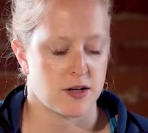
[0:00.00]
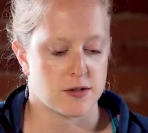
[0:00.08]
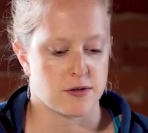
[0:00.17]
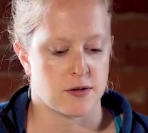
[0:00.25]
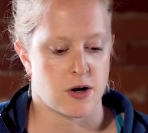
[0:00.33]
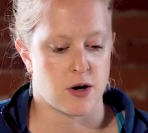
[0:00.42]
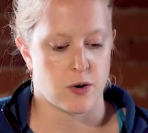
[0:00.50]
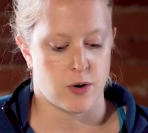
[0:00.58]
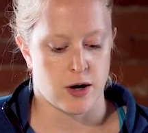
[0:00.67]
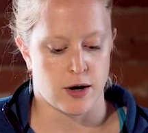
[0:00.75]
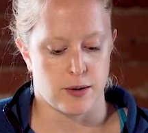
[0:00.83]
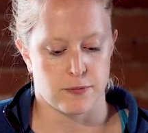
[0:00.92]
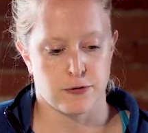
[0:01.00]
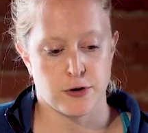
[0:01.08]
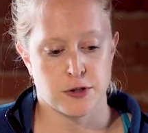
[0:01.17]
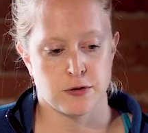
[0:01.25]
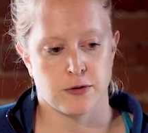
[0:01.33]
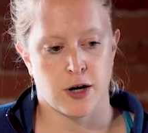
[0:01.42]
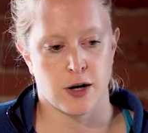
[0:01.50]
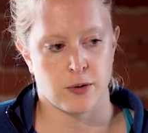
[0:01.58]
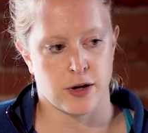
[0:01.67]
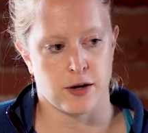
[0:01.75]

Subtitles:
So first of all,